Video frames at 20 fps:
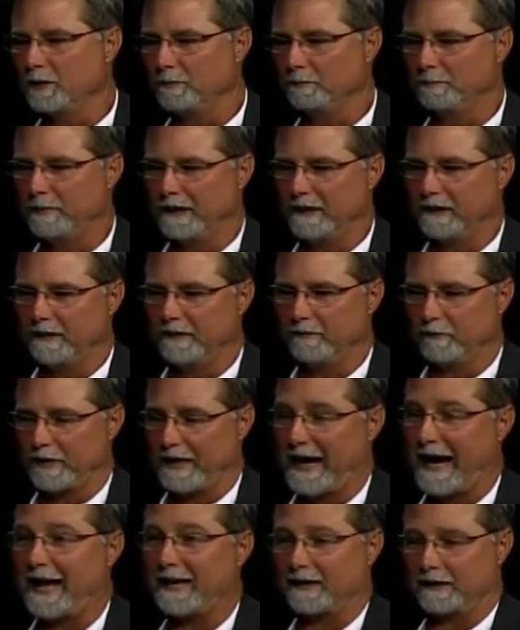But the
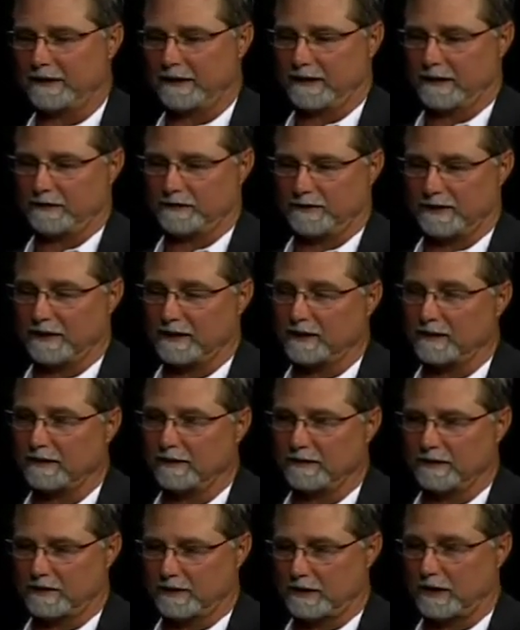reality is that
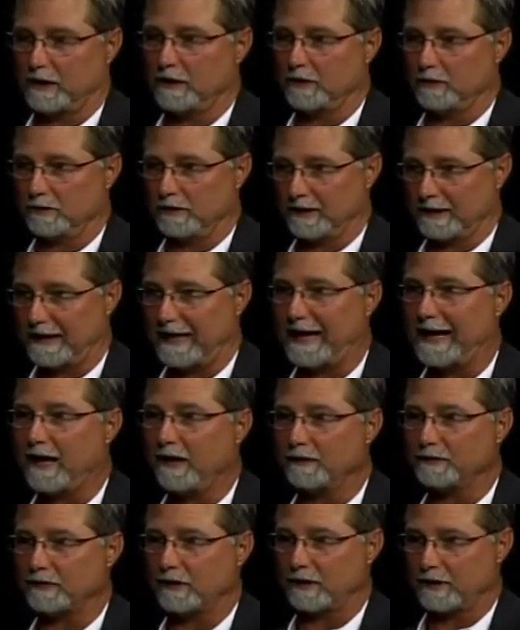code
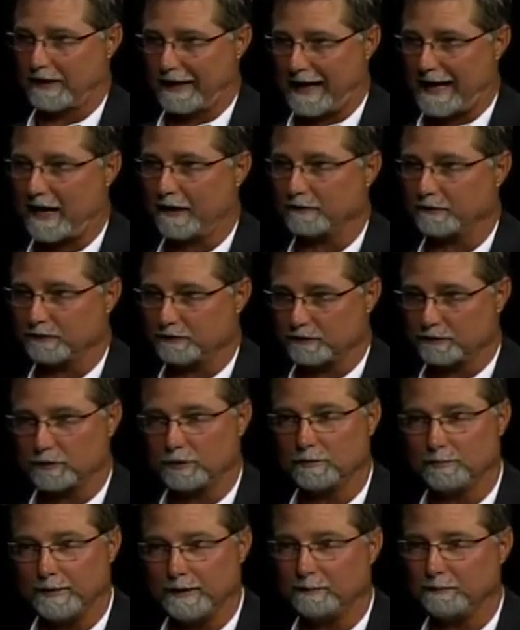allows our houses
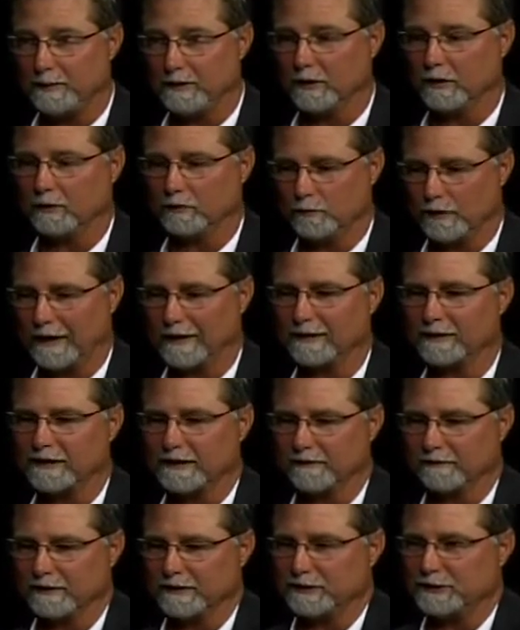to be built
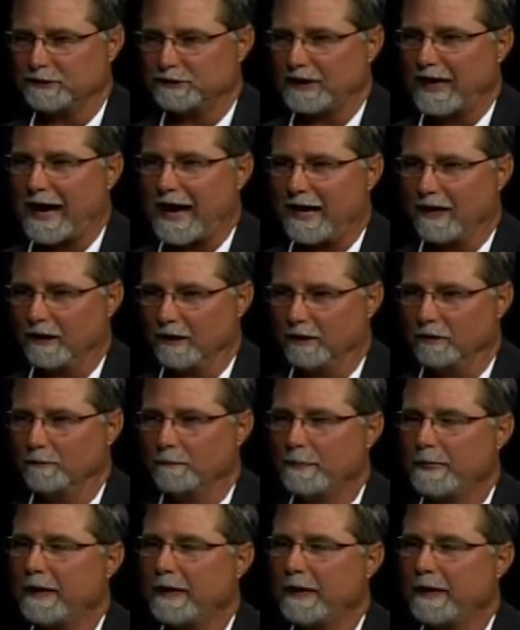relatively shallow.